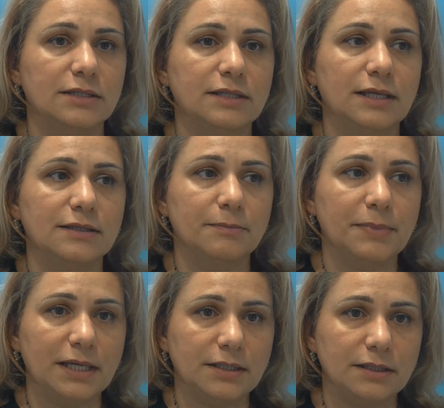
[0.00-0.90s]
then the
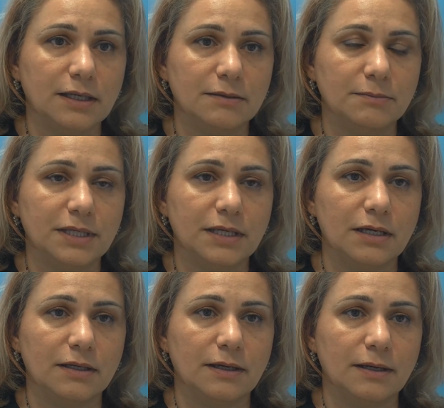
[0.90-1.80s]
pain can be
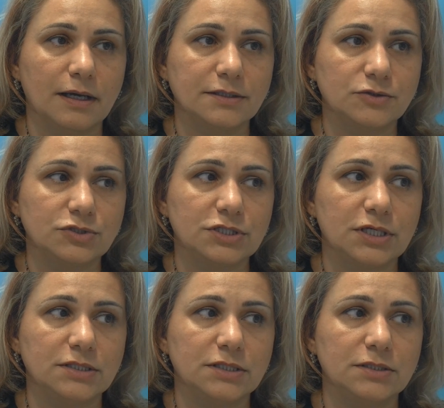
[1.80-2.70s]

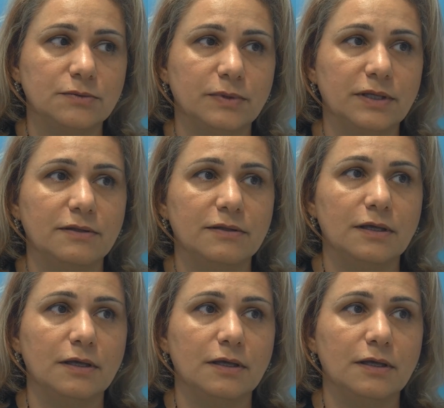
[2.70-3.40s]
associated with